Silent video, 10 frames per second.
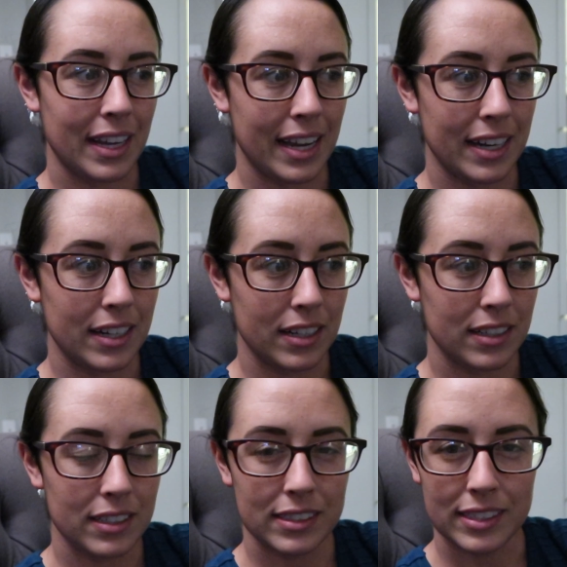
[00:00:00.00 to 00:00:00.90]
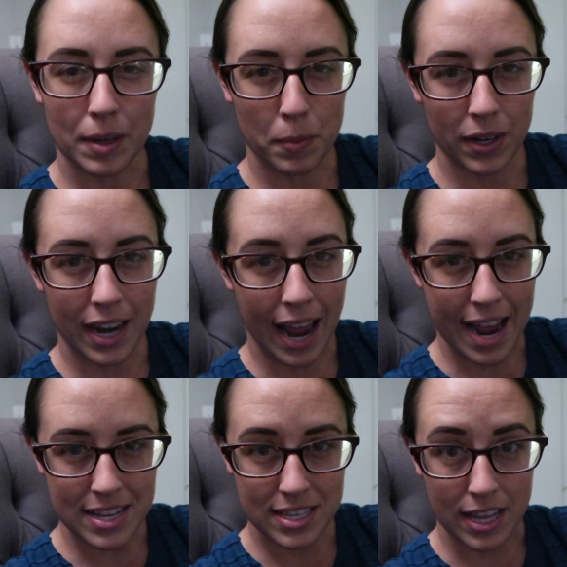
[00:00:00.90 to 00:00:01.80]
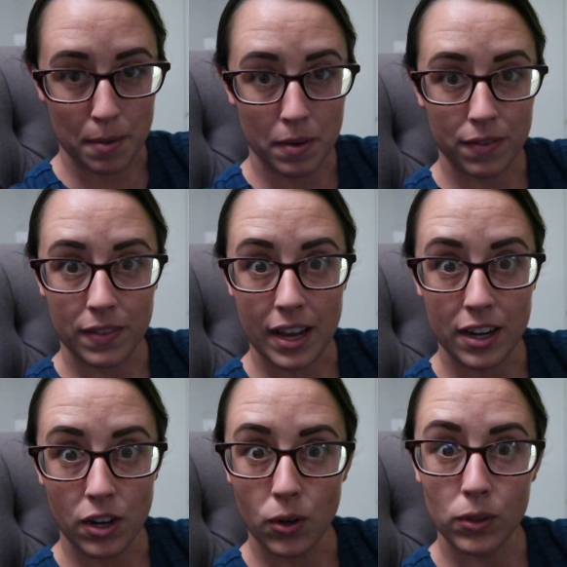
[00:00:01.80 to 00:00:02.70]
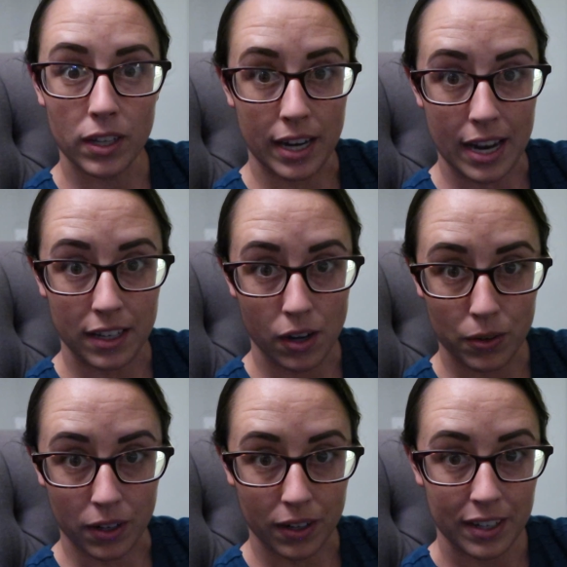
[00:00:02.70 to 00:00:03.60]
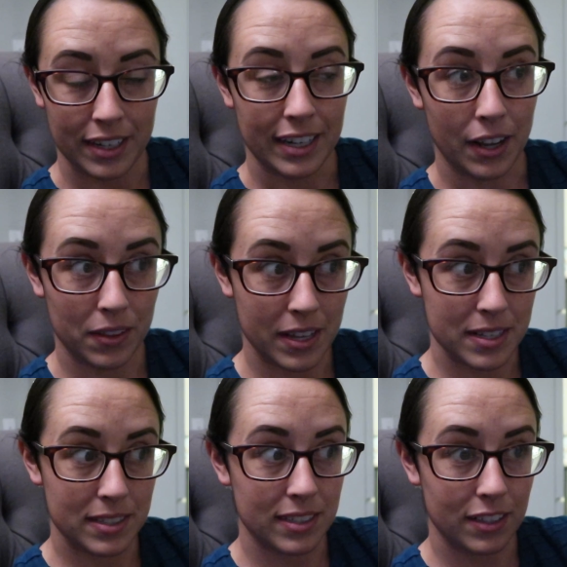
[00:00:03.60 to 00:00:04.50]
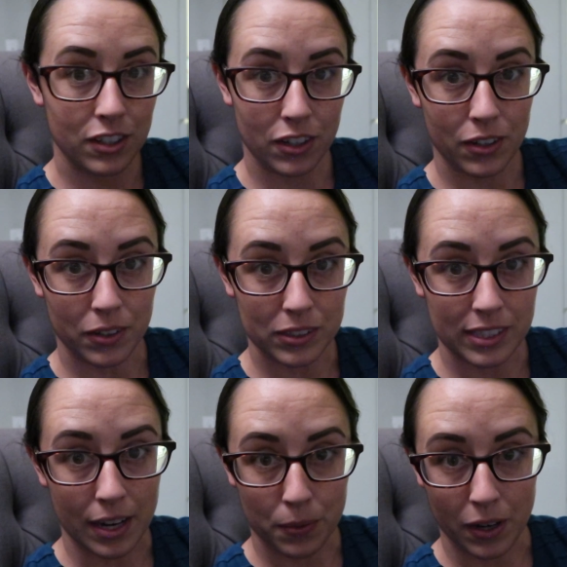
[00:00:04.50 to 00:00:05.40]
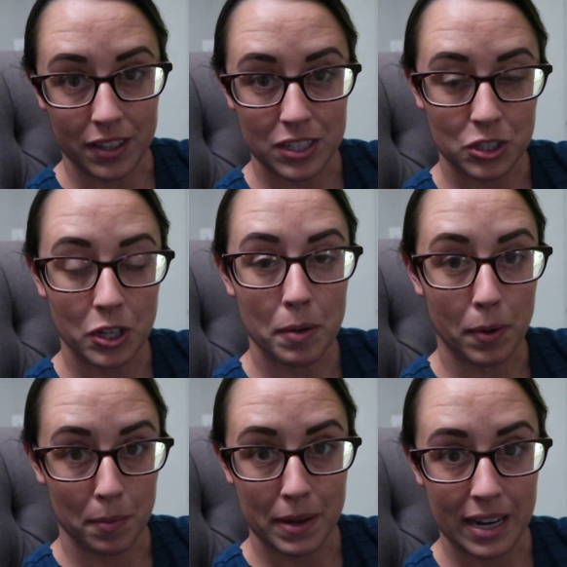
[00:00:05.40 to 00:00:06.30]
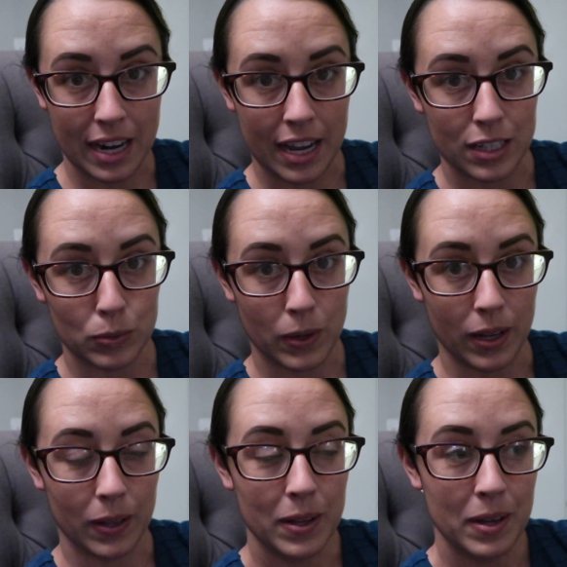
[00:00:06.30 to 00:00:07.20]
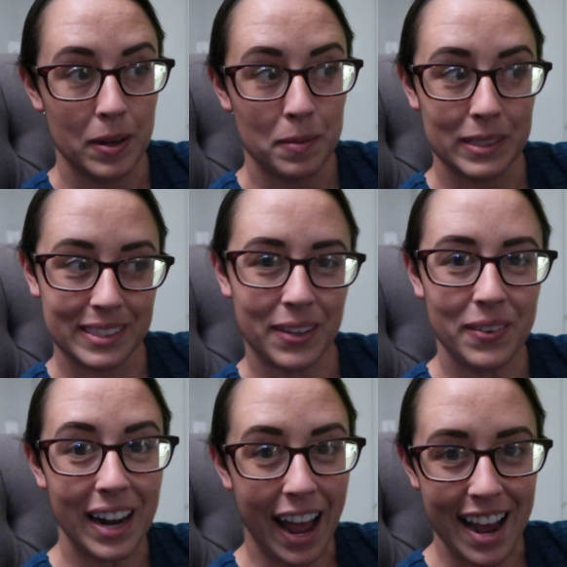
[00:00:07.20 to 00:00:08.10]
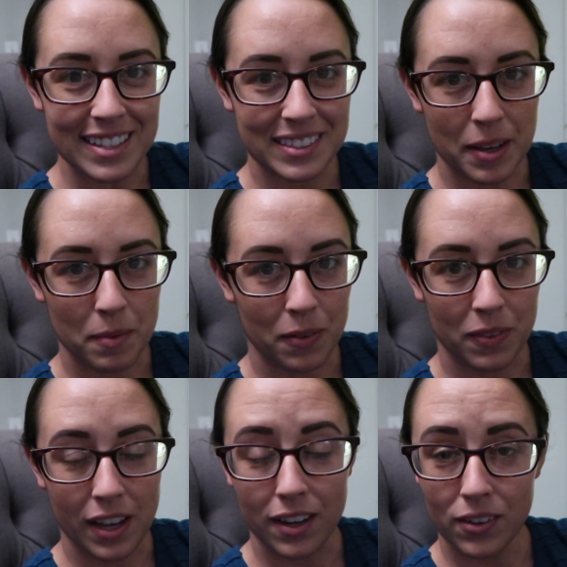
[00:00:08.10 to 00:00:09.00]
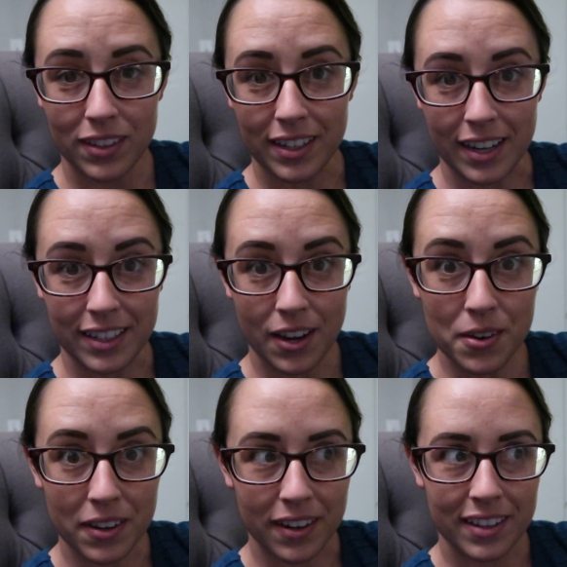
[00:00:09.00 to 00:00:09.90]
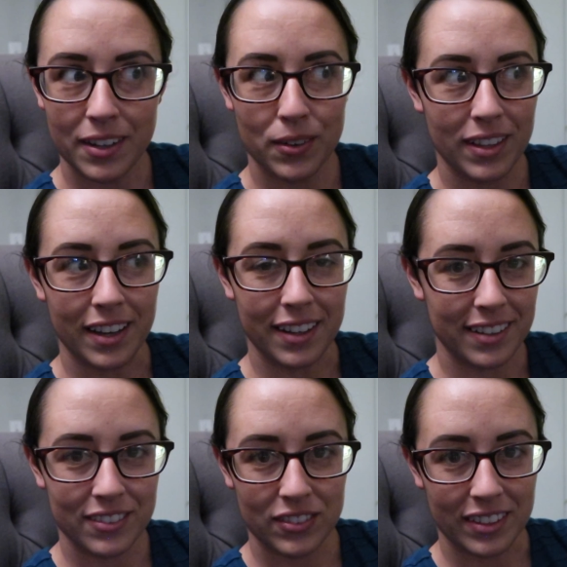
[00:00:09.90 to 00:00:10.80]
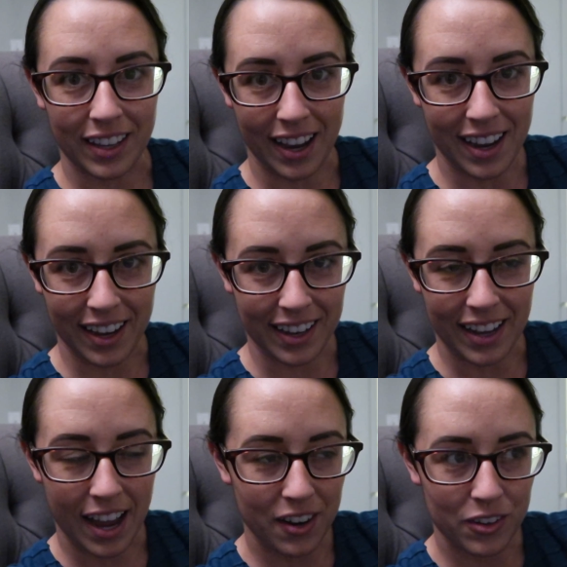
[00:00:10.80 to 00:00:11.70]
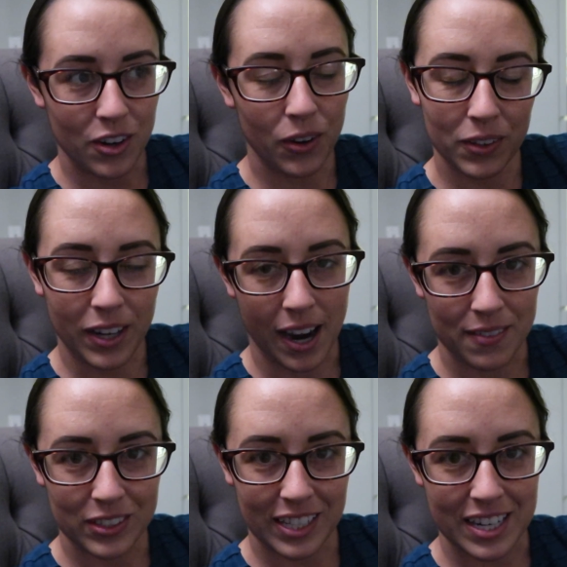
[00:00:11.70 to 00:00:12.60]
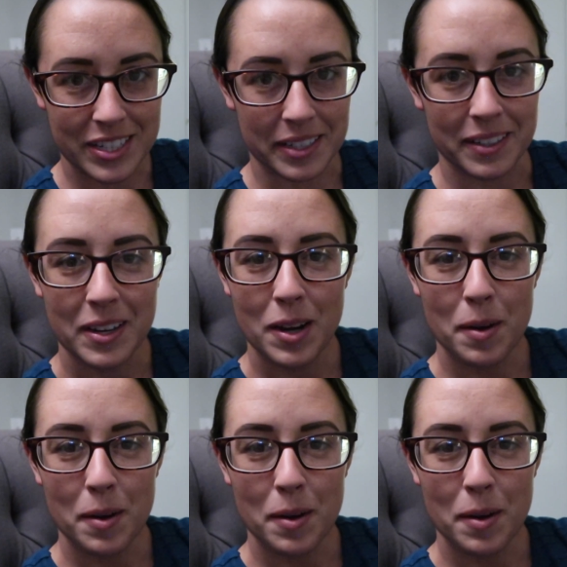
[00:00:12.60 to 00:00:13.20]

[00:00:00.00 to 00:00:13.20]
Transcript: And someone asked them if they know Lynette Yoder. Now these girls that were on this trip are Mennonite as well. But someone asked them if they know Lynette Yoder. And they were like, yeah, I, I don't know the conversation.